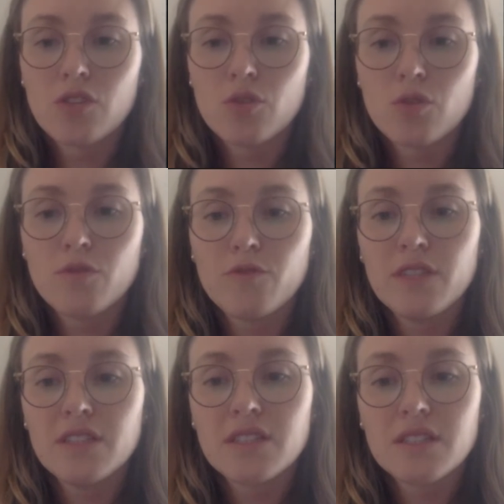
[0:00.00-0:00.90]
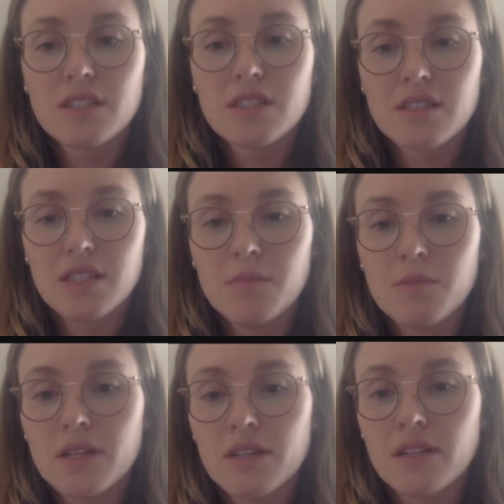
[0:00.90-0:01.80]
So a field in the
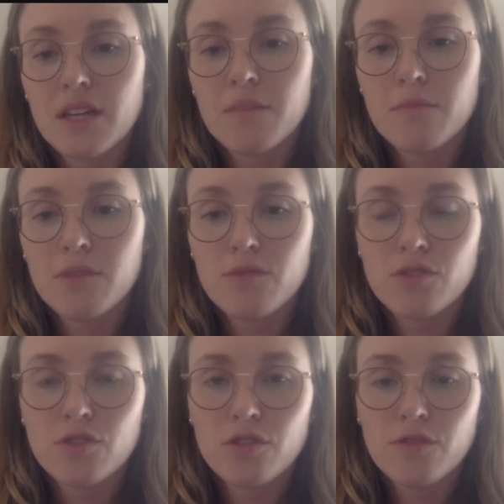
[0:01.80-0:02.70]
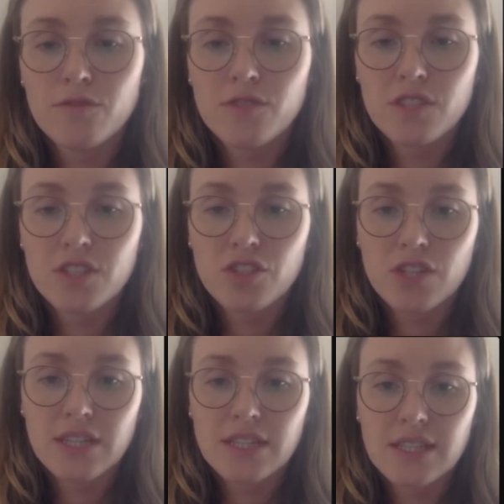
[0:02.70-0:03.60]
schema can be reserved, such
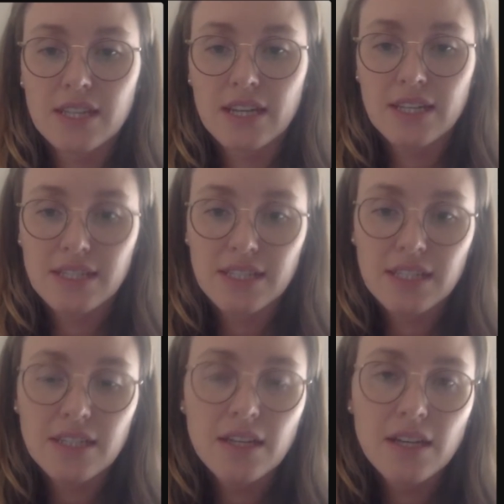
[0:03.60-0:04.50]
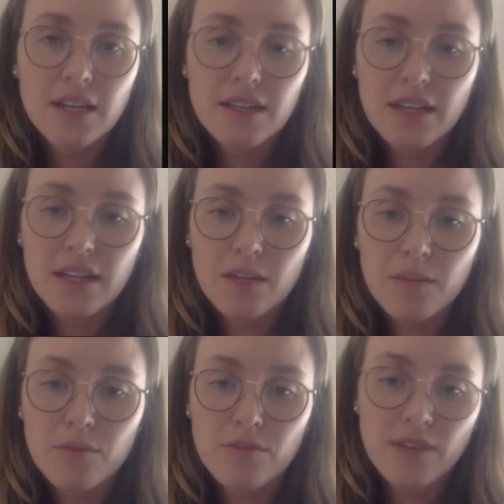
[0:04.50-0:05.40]
as ID, that can
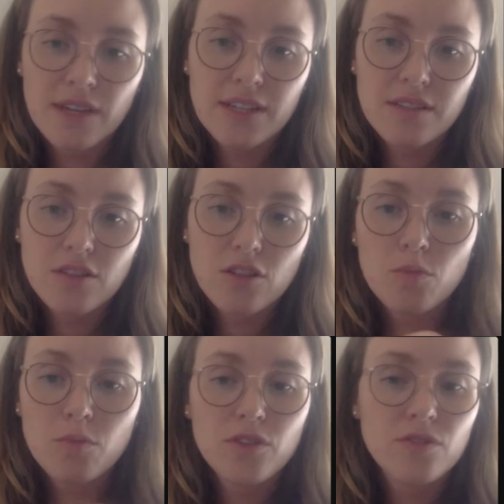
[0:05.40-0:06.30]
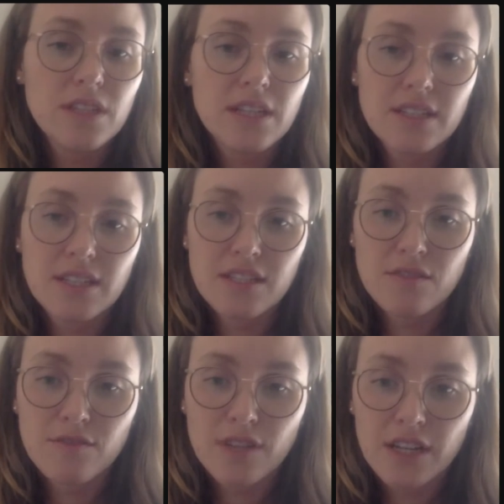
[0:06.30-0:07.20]
provide a globally unique
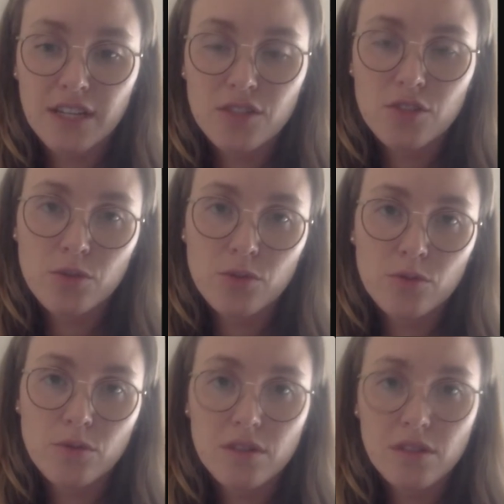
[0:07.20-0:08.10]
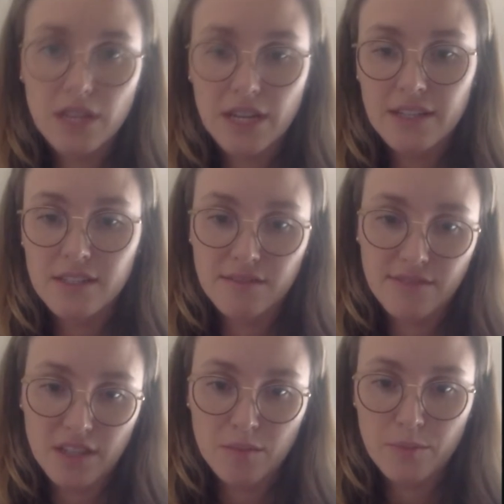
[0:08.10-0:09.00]
identifier to client
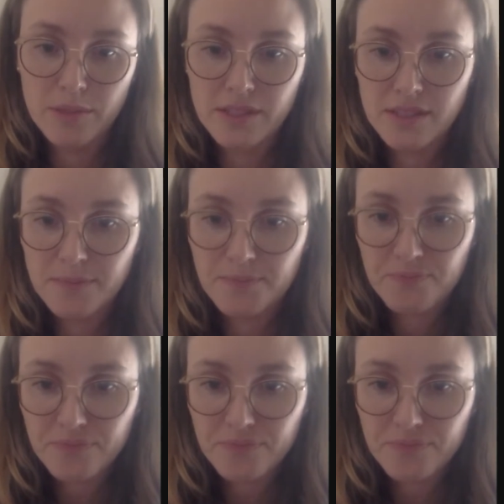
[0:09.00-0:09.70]
developers.